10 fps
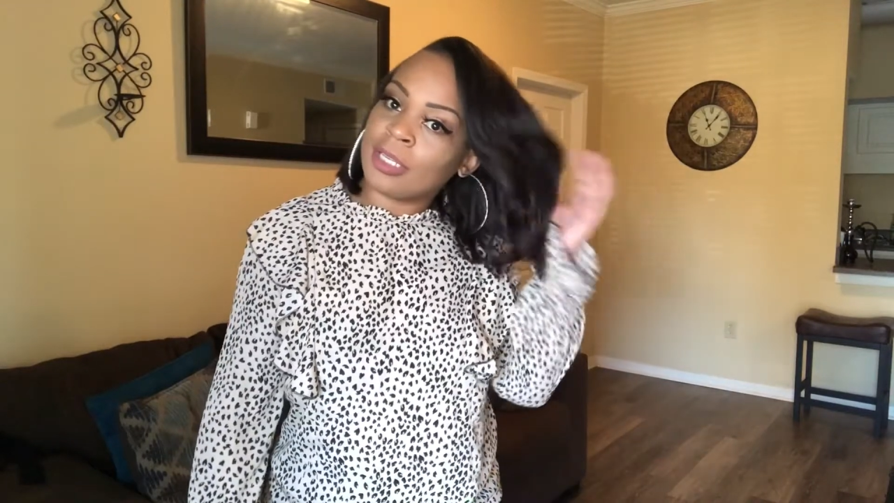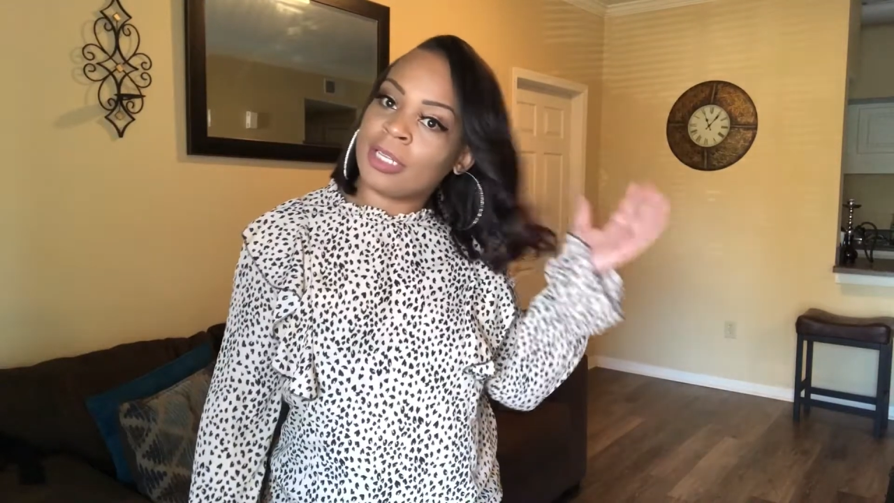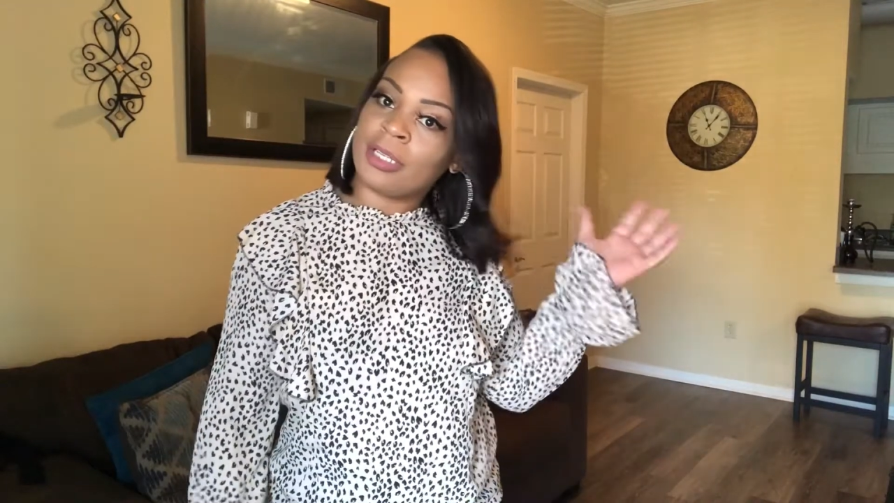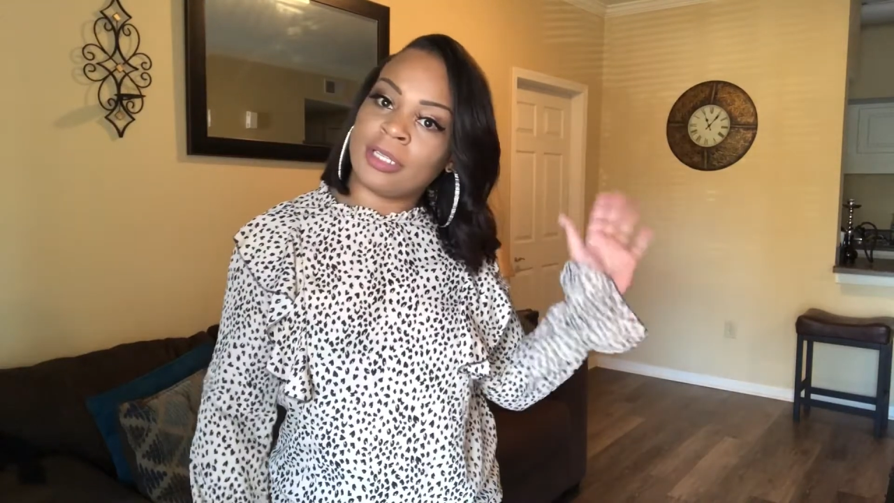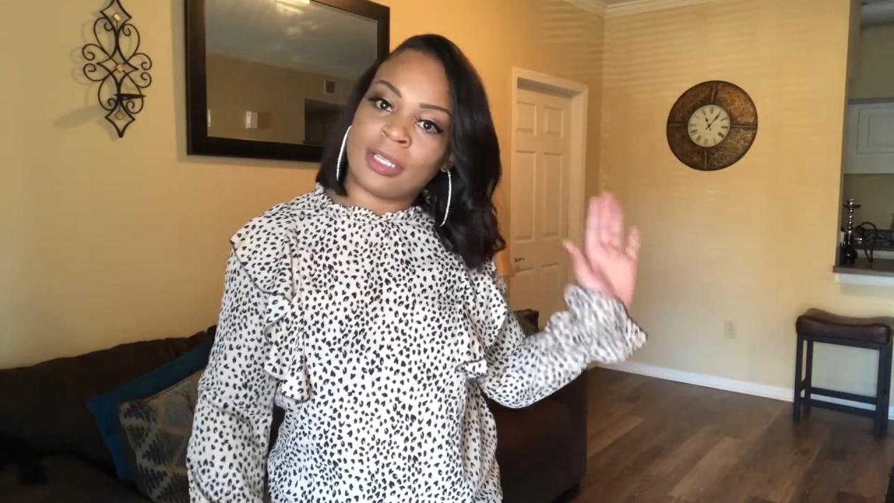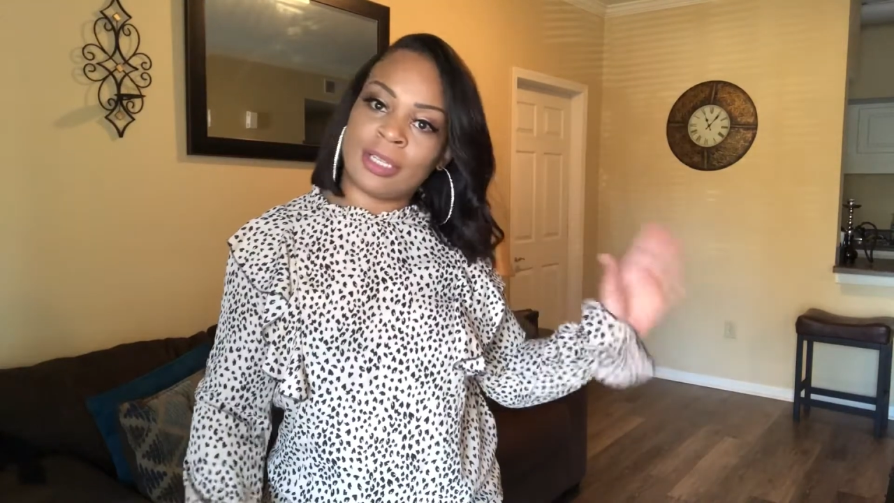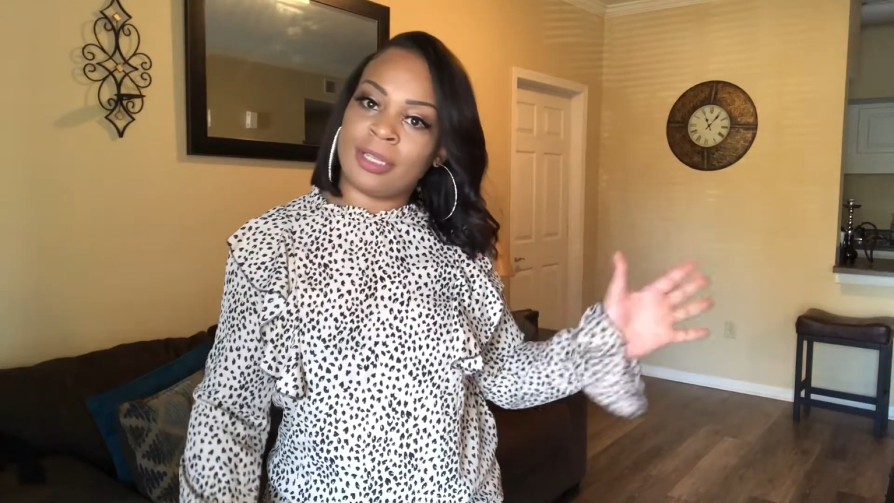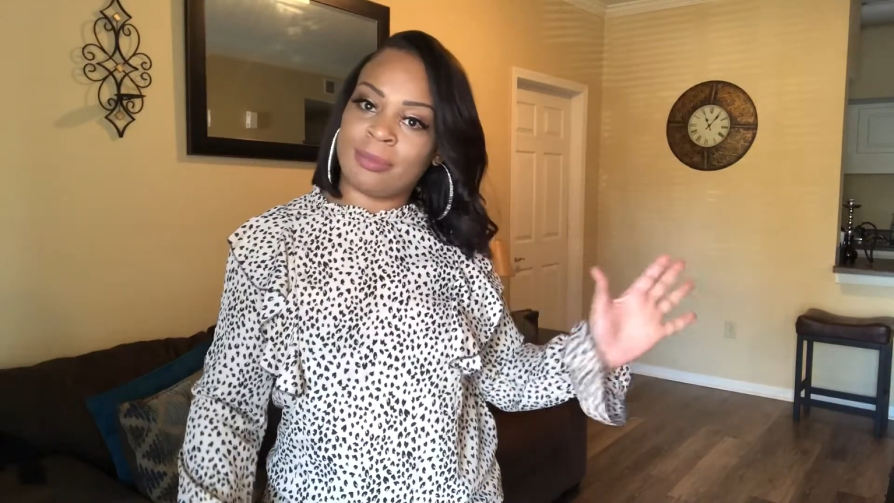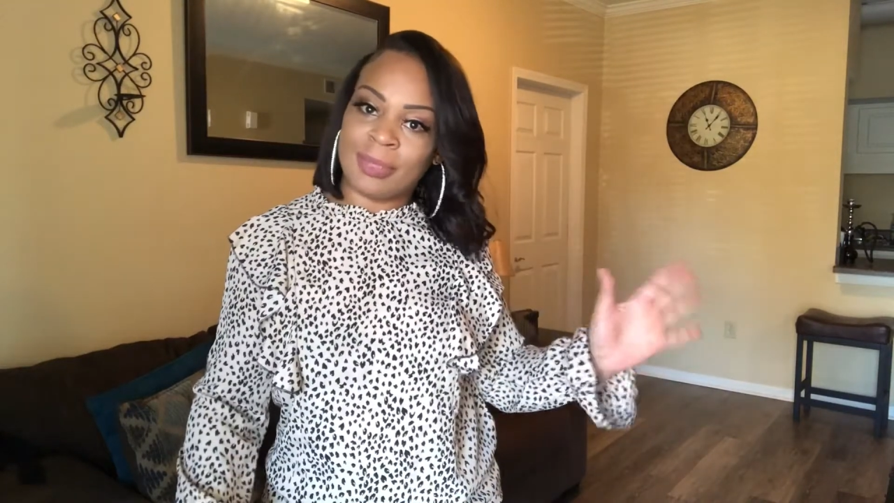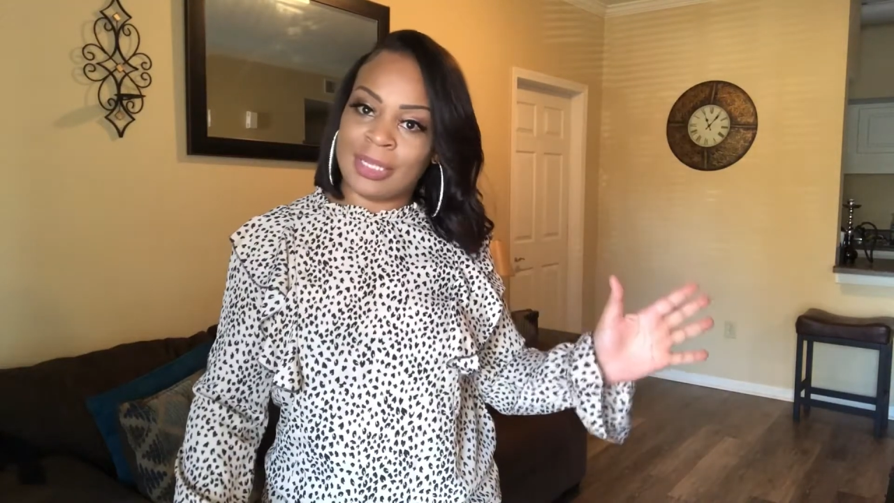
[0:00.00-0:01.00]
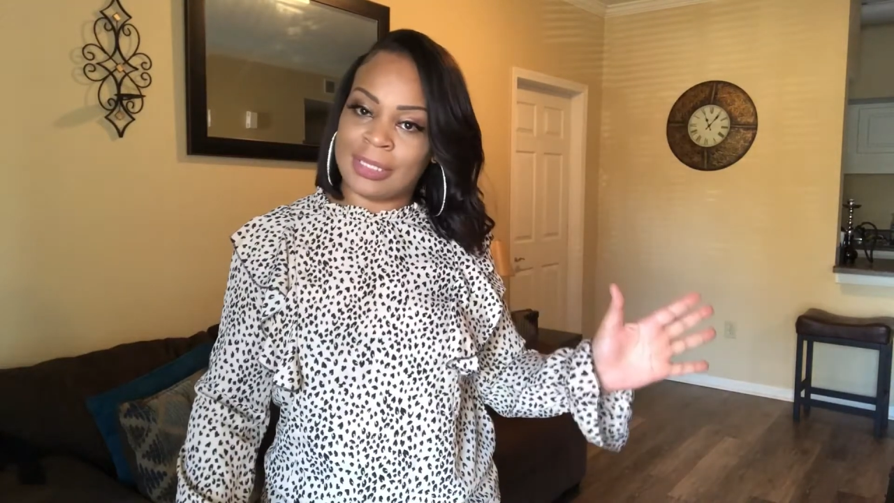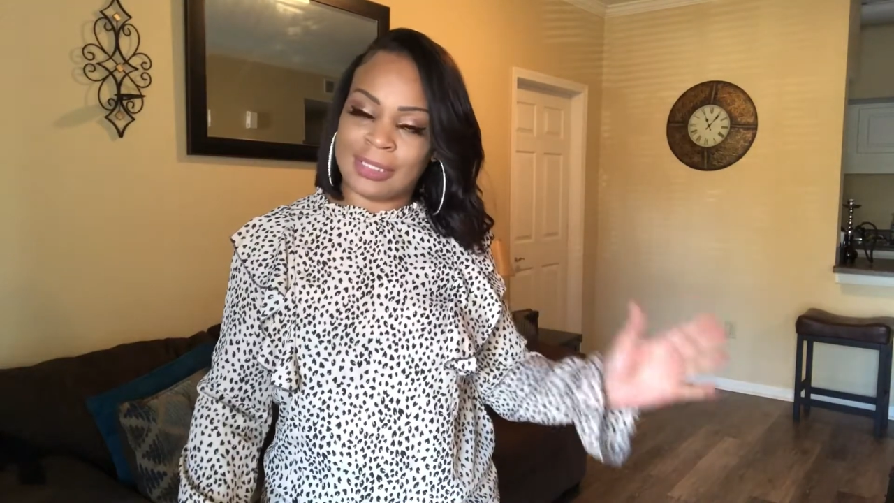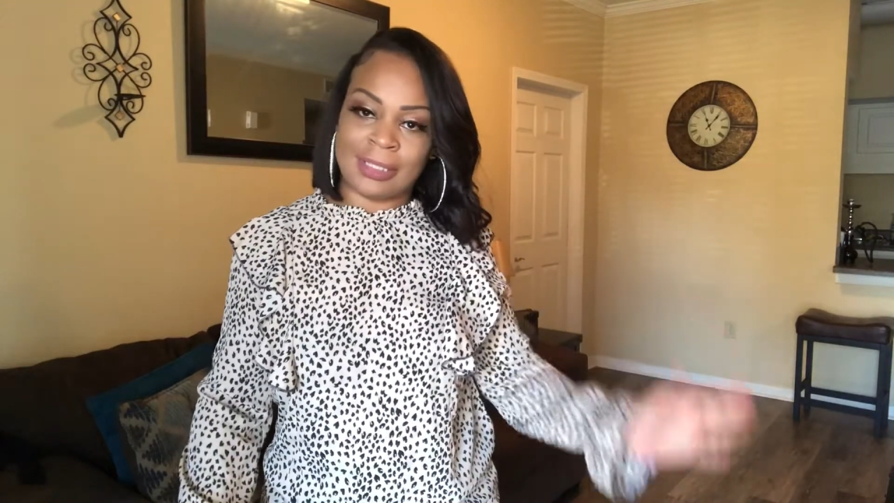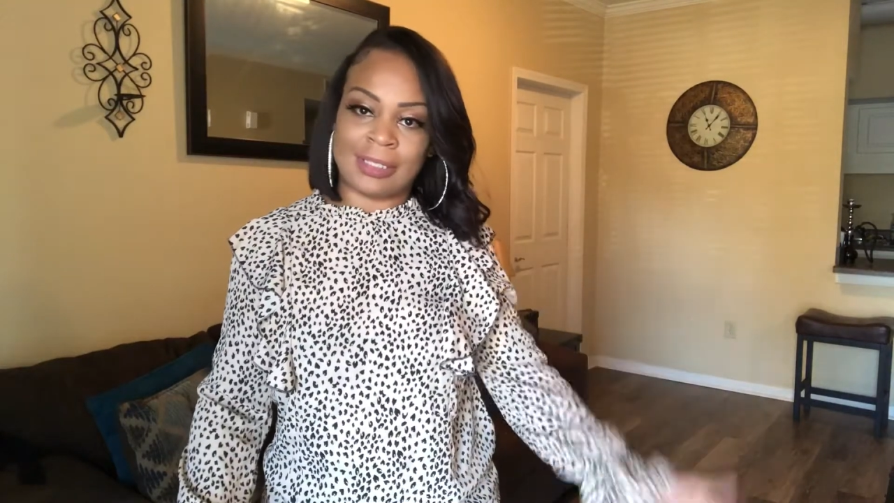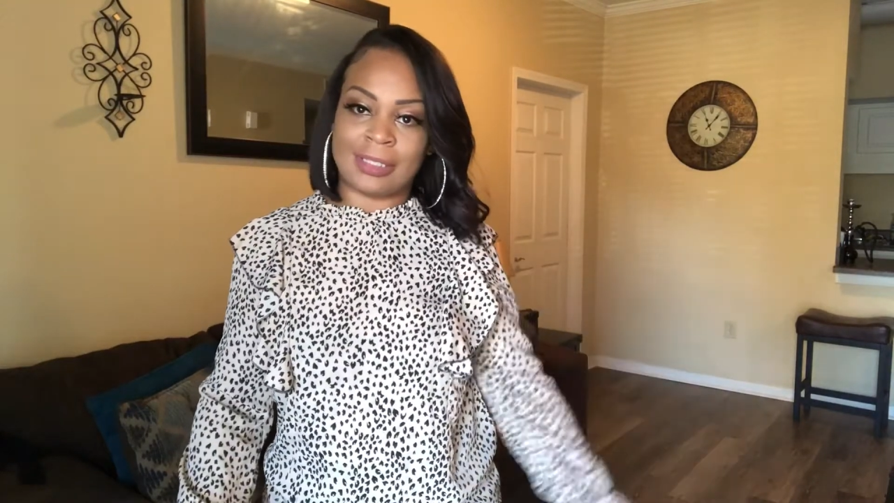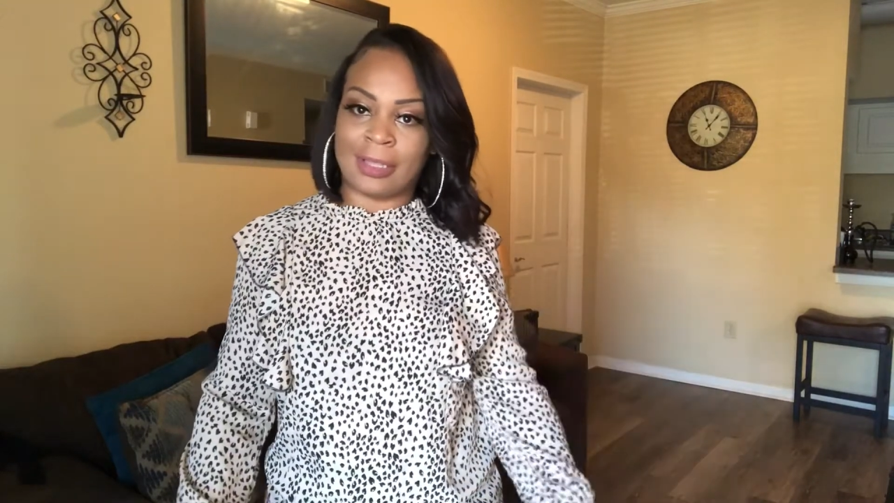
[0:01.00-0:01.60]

Anything business